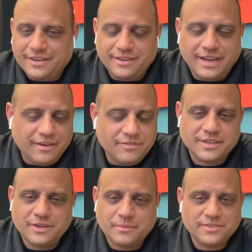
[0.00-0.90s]
Are you
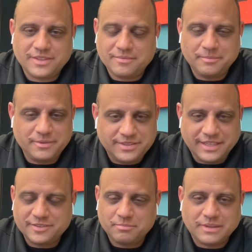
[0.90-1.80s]
ever going to wear something
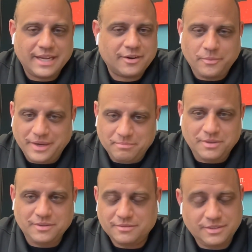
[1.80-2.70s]
besides a black or
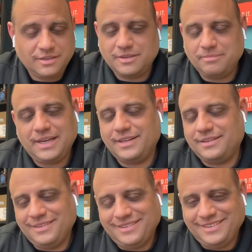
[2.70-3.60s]
white polo? No, I'm not.